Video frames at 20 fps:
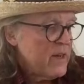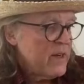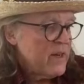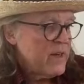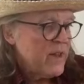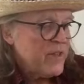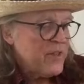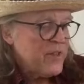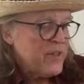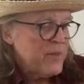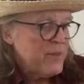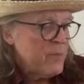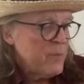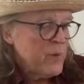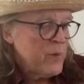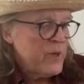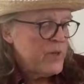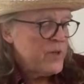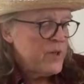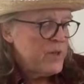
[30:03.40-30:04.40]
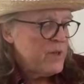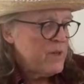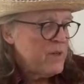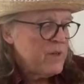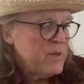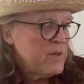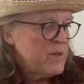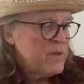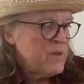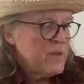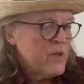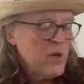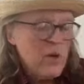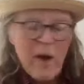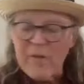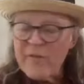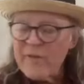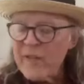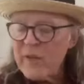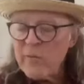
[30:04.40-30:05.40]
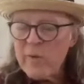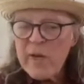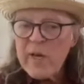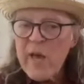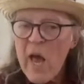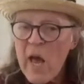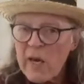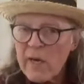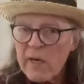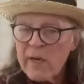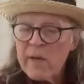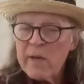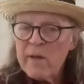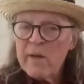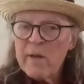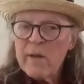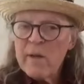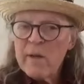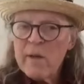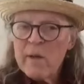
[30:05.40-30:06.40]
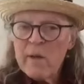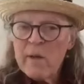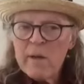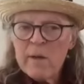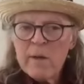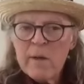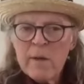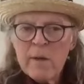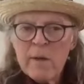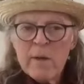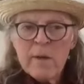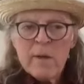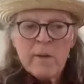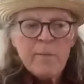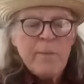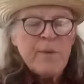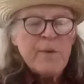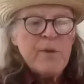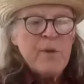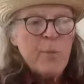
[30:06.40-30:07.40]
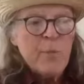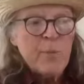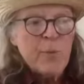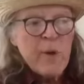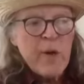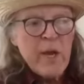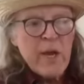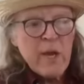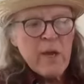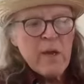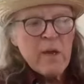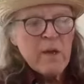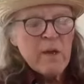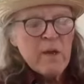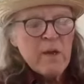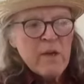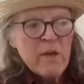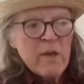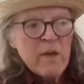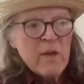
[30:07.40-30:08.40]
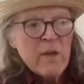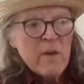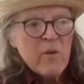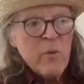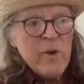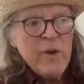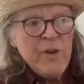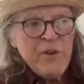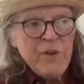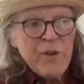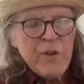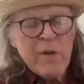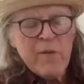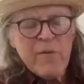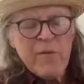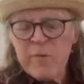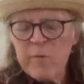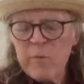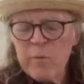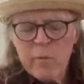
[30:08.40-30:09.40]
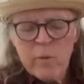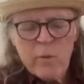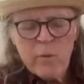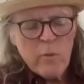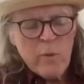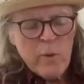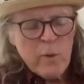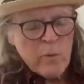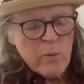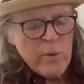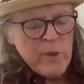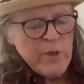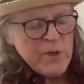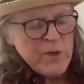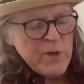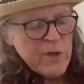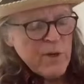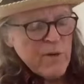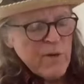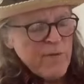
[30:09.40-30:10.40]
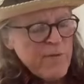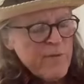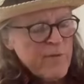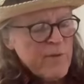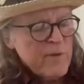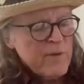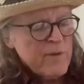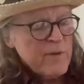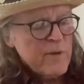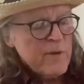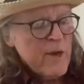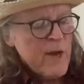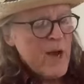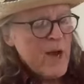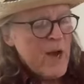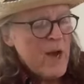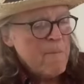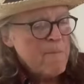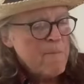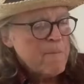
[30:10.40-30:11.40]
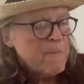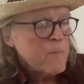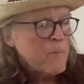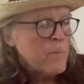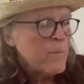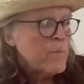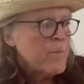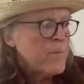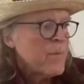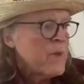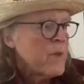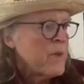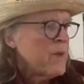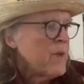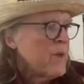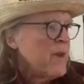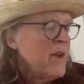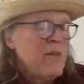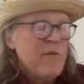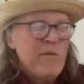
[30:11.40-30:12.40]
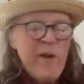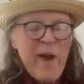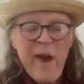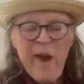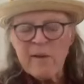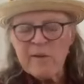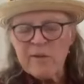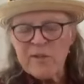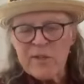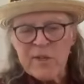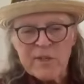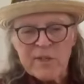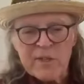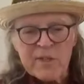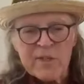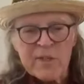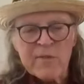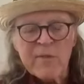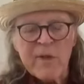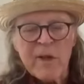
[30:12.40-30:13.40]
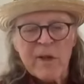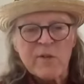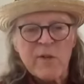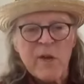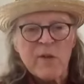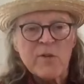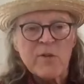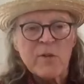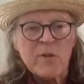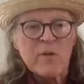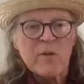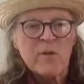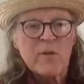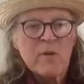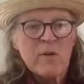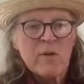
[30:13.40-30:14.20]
the, we should do everything we can to bring. We should have we should have uh, advanced as a civilization.